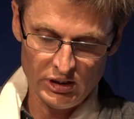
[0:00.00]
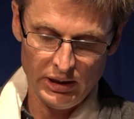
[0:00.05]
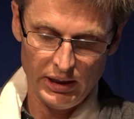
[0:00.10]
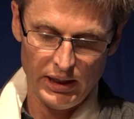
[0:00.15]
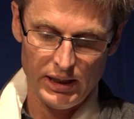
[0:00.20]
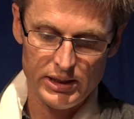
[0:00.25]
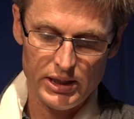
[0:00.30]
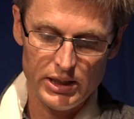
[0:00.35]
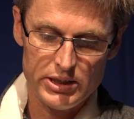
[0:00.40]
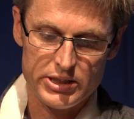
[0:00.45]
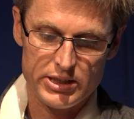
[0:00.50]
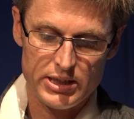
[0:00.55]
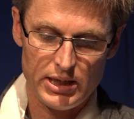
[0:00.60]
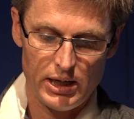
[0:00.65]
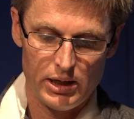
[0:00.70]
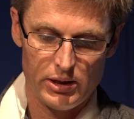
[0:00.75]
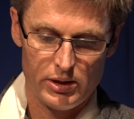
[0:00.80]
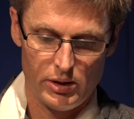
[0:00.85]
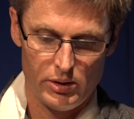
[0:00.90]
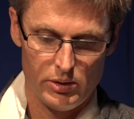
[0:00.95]
He did
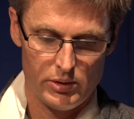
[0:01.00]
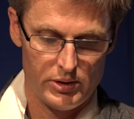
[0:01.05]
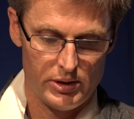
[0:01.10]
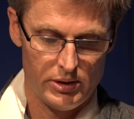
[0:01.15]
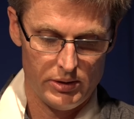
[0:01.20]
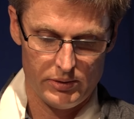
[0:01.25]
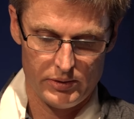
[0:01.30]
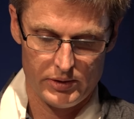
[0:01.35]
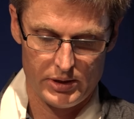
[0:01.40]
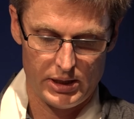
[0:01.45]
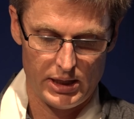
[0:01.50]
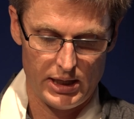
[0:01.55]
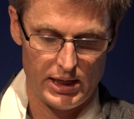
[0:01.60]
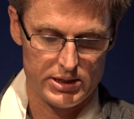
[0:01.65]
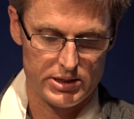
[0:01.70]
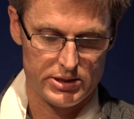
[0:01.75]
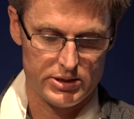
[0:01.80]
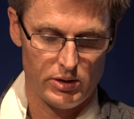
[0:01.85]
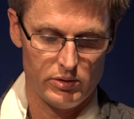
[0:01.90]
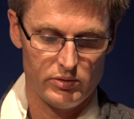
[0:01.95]
say, though, that he
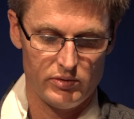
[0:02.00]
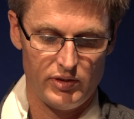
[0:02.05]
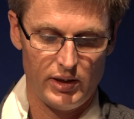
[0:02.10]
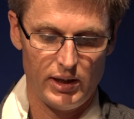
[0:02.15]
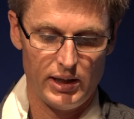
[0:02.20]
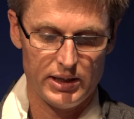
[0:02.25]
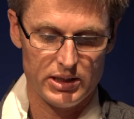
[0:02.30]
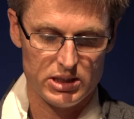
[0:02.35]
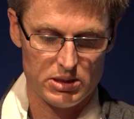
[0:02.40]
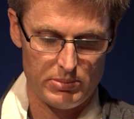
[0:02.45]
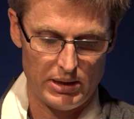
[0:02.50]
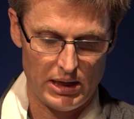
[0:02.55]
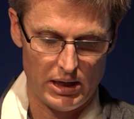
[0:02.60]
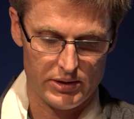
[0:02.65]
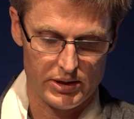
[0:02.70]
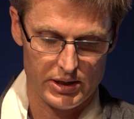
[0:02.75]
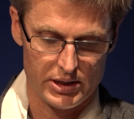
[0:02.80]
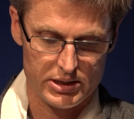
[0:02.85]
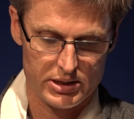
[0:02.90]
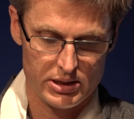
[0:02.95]
has his own feelings
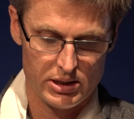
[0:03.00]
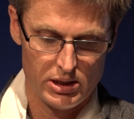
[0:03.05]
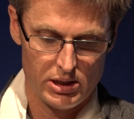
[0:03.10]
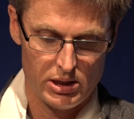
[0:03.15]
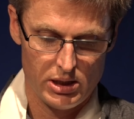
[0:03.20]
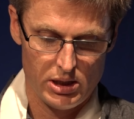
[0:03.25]
about this,